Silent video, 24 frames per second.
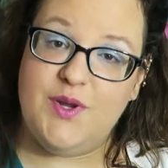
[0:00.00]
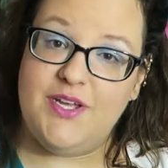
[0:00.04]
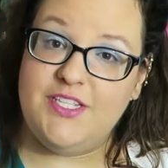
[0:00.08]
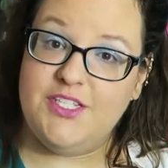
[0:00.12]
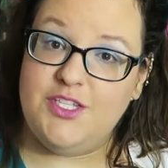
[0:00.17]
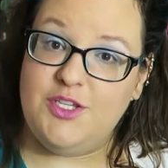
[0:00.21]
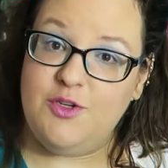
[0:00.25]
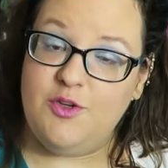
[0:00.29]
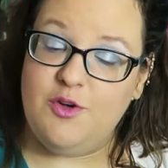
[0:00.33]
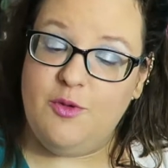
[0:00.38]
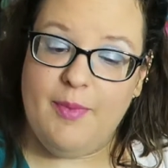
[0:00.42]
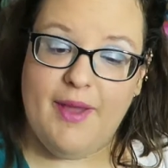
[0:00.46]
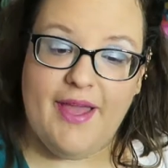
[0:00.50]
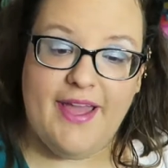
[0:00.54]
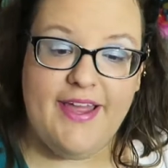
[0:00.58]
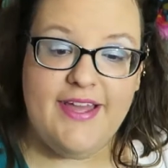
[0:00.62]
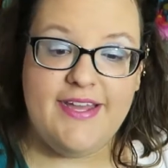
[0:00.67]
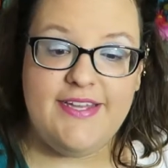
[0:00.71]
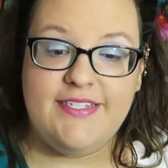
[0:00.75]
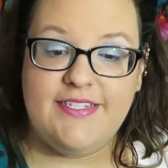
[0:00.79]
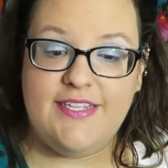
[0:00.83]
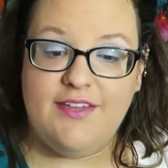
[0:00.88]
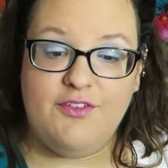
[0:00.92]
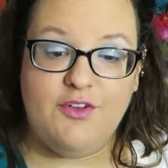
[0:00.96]
rescued
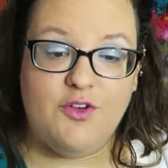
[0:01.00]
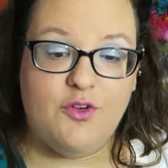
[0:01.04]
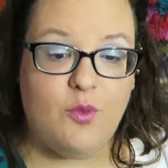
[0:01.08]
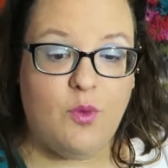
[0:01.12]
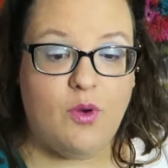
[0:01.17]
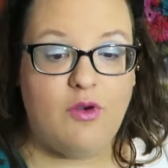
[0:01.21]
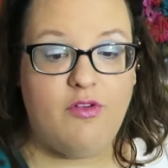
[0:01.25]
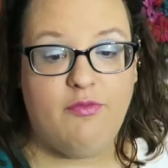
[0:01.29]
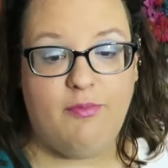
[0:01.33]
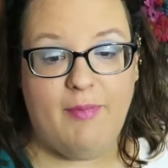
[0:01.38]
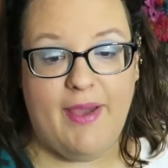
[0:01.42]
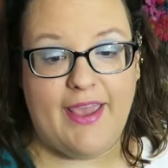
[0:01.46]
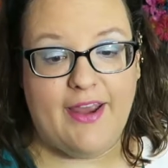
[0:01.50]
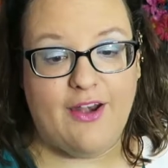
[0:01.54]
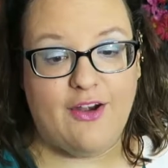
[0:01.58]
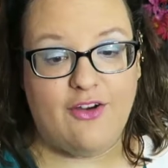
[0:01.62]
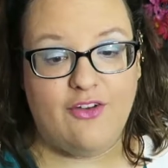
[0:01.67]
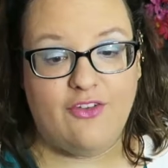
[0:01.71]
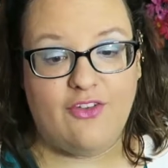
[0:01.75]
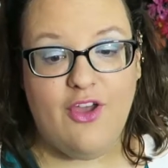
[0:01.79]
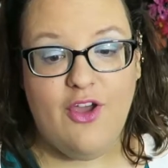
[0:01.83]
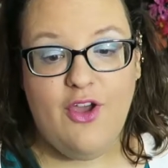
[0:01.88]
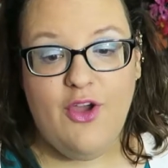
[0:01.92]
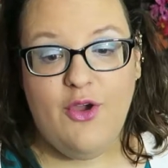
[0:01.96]
by seven dwarf
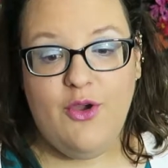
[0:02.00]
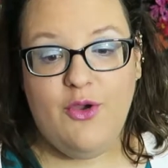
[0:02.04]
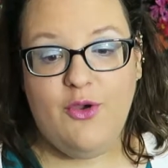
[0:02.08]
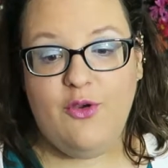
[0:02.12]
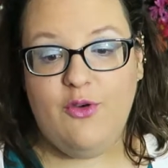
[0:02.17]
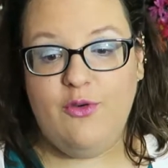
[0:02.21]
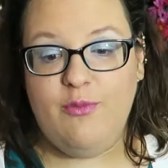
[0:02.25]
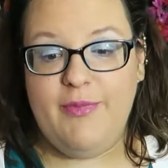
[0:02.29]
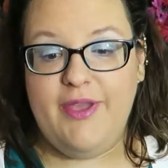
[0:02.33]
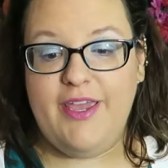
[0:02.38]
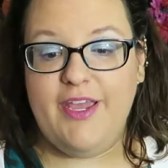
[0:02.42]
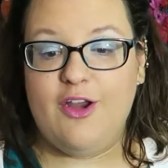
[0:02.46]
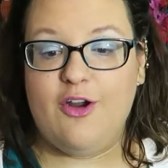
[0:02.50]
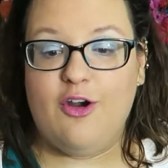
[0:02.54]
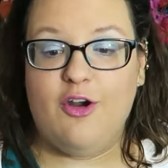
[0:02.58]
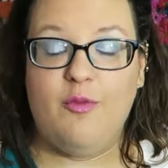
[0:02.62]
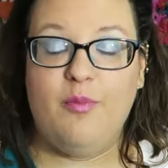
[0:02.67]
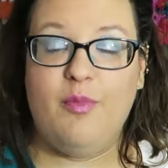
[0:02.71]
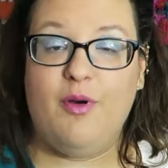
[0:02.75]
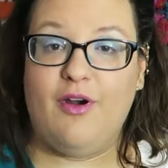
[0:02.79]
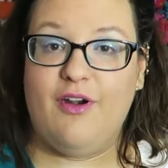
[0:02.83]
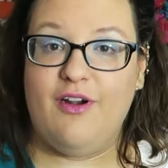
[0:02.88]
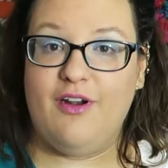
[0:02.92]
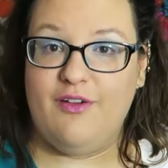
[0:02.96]
miners who make her
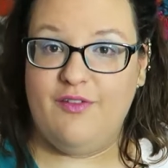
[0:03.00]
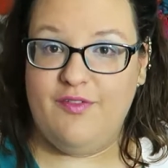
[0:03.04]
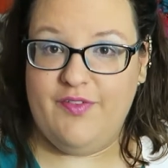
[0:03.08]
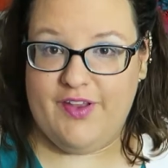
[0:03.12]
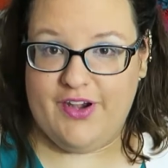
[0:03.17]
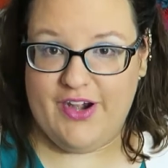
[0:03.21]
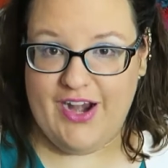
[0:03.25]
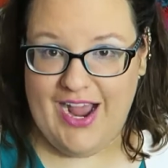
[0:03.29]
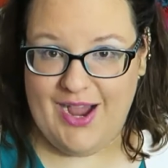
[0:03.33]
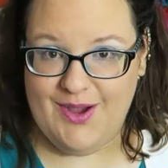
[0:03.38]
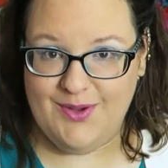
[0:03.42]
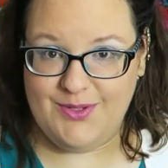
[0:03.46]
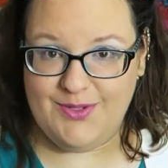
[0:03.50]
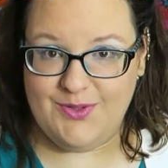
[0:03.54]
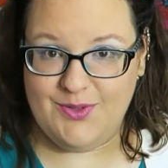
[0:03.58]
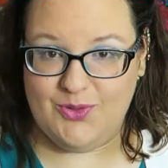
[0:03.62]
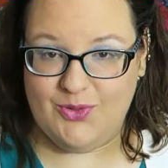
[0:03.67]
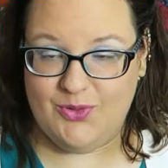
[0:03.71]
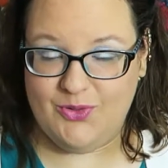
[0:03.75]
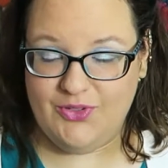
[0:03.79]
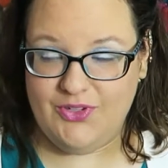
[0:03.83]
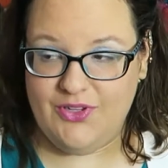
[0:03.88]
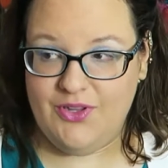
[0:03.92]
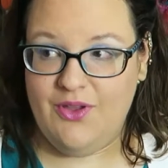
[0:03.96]
part of their
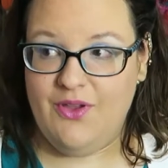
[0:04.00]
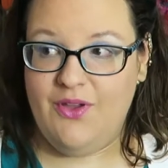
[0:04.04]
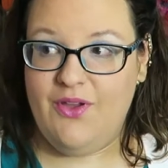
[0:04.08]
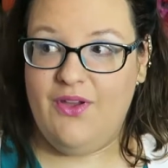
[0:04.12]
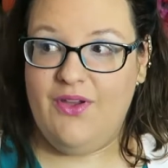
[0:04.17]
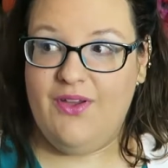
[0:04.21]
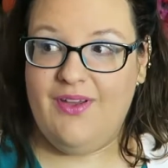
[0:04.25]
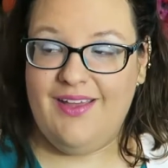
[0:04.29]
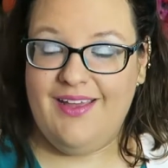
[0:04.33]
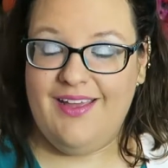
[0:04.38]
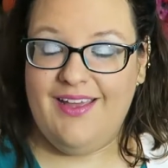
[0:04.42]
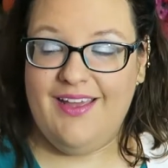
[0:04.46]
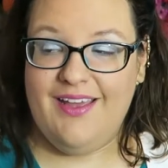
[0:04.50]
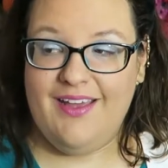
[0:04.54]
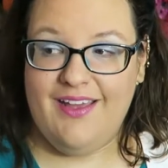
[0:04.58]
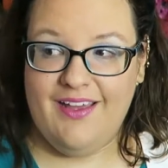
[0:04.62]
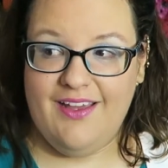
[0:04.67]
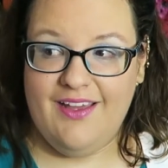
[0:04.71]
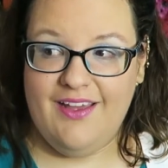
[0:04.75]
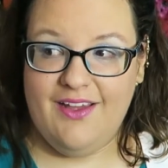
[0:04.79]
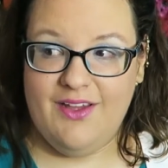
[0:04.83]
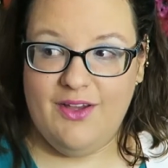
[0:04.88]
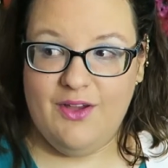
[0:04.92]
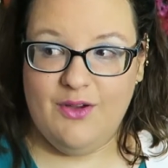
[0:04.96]
household.
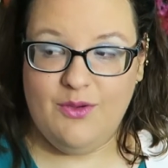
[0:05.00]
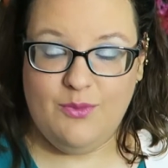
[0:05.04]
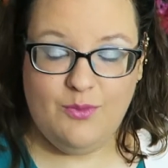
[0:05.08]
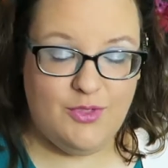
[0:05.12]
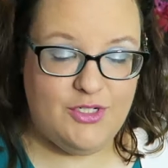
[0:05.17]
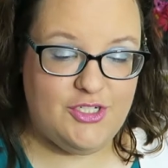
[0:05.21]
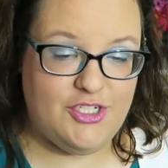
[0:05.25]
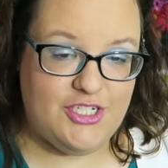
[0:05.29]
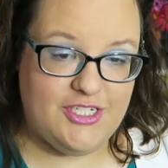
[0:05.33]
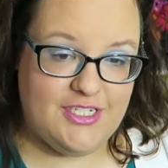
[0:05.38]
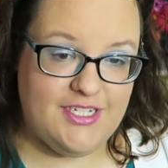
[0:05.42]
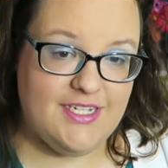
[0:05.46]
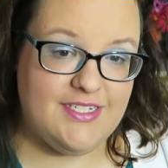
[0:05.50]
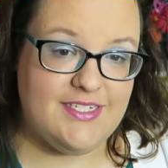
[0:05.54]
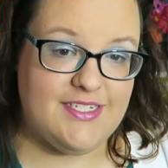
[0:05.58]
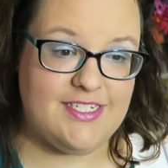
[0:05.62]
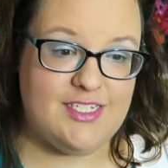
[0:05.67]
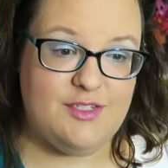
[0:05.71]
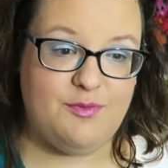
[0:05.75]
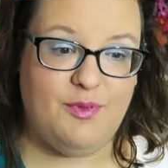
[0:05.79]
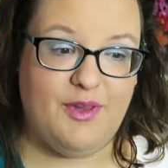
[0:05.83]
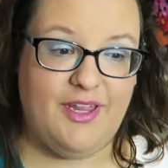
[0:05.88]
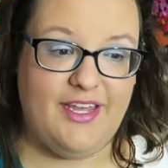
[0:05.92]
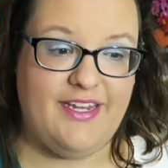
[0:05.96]
Which it does
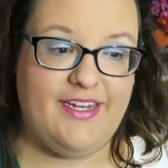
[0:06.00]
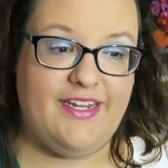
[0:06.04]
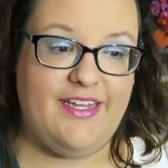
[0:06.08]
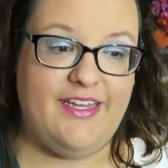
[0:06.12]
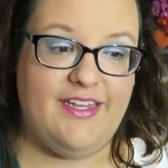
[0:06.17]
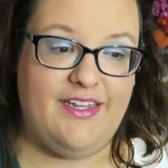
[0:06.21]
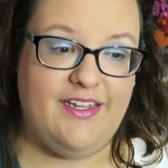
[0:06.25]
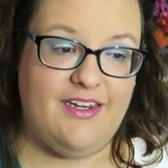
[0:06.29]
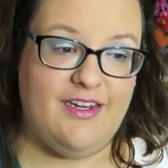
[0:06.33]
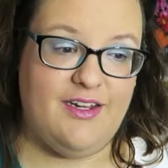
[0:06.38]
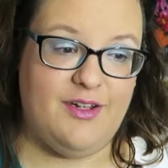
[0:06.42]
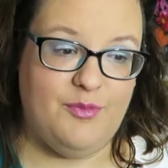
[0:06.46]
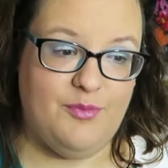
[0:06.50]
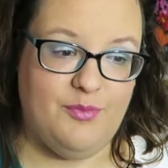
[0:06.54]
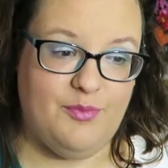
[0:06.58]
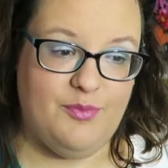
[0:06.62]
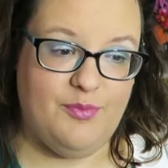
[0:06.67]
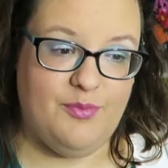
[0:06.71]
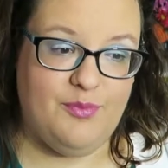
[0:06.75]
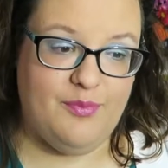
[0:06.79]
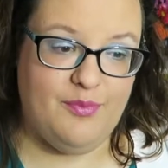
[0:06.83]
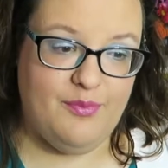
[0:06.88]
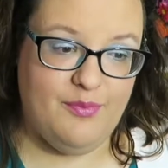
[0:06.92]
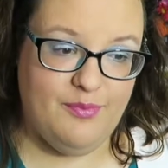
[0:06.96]
explain it,
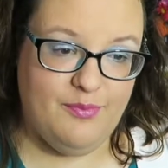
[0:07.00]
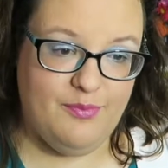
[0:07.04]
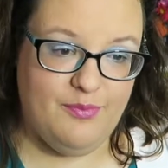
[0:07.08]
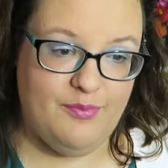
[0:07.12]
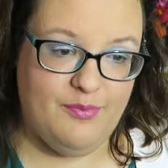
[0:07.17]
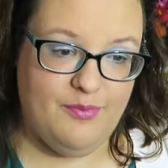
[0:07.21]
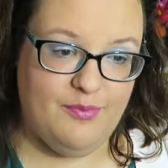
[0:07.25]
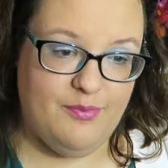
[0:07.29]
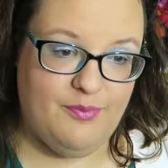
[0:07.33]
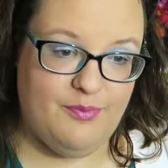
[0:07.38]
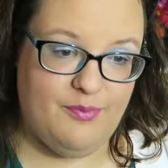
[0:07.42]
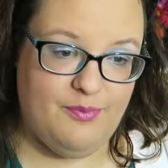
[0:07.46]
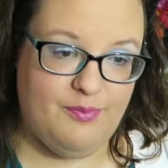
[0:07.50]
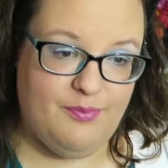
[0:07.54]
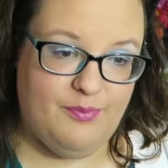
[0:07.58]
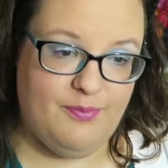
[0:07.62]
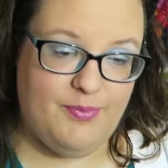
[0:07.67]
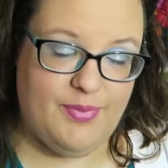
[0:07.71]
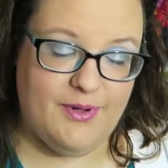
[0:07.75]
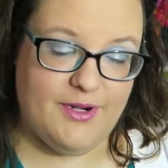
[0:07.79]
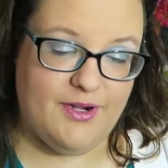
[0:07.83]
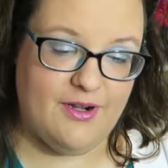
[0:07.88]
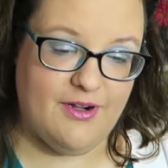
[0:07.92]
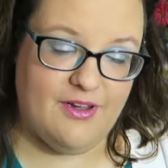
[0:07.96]

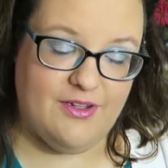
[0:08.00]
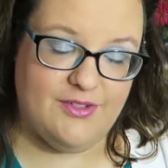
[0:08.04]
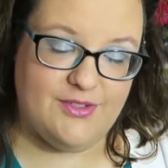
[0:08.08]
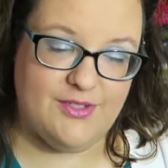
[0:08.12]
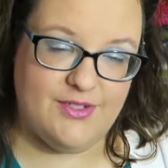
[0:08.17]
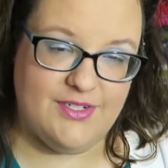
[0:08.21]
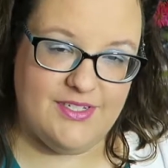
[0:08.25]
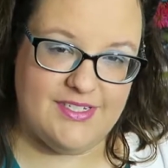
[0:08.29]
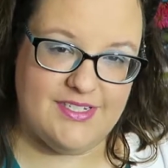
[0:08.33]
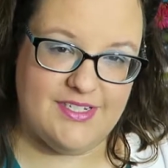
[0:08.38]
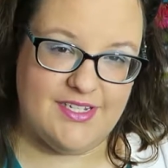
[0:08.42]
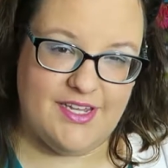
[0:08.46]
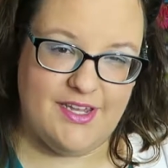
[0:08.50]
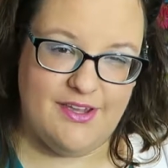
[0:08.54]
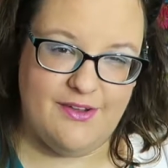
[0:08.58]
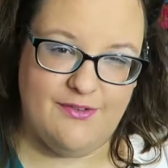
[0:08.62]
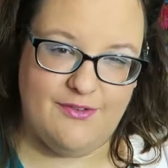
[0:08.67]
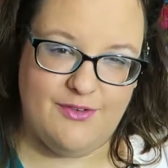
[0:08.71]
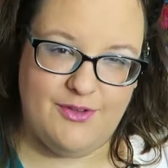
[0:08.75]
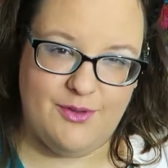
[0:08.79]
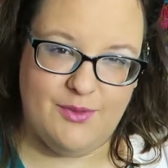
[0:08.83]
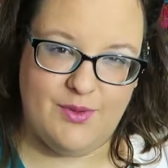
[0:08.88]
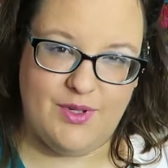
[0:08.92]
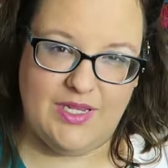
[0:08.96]
but it also doesn't
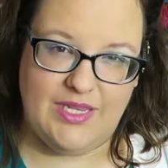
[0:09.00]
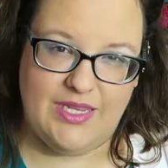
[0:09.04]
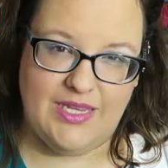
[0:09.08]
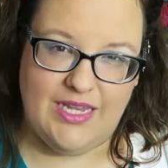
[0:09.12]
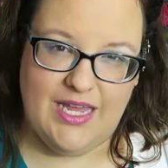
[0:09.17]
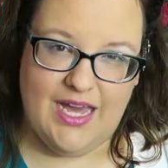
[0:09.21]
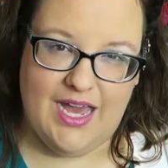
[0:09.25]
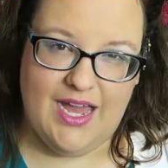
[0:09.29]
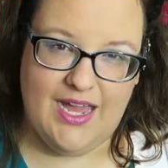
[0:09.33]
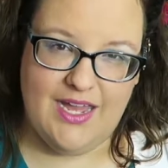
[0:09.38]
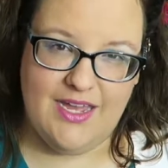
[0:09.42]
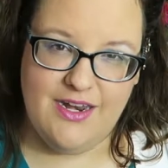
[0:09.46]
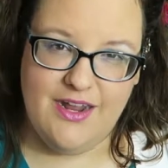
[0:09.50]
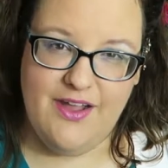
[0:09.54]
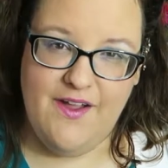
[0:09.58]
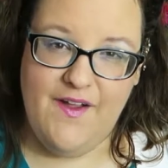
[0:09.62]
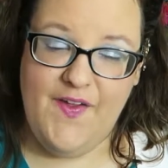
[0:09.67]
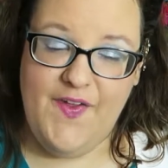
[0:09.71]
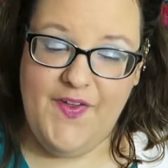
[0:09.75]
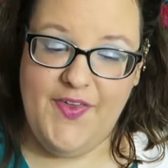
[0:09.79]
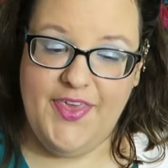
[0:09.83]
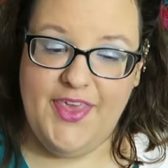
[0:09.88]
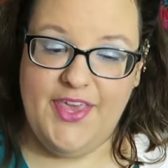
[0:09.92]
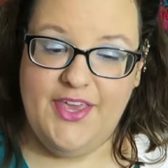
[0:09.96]
give you a lot.
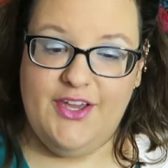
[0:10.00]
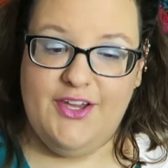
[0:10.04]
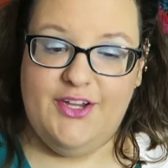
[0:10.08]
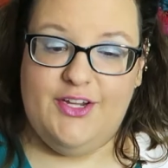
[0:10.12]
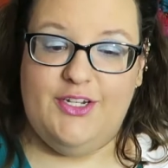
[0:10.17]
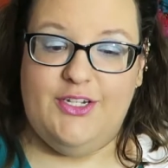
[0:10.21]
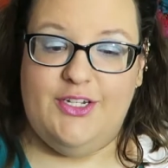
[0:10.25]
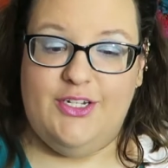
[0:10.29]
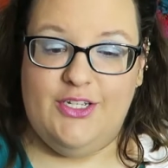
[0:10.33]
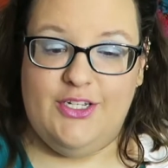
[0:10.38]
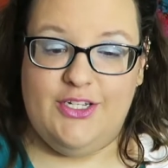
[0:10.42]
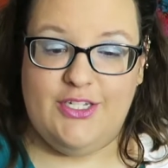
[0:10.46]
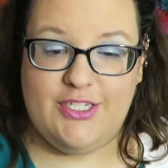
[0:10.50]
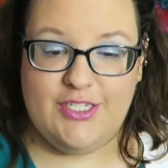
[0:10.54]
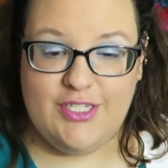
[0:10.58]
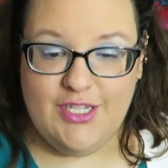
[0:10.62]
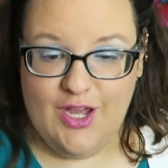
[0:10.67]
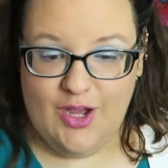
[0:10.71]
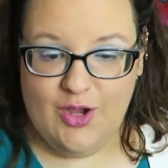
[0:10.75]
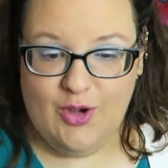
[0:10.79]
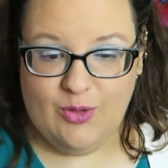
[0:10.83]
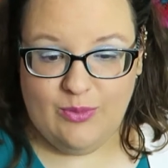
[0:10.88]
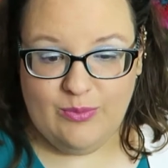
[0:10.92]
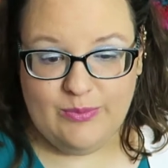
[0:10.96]

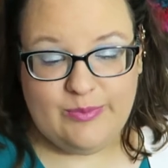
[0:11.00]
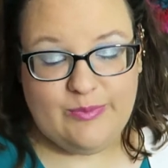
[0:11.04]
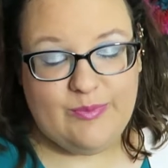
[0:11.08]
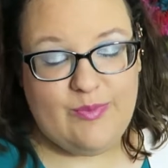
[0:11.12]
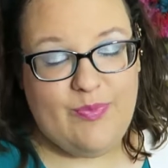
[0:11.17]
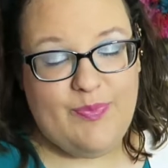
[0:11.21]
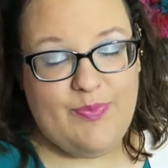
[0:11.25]
So,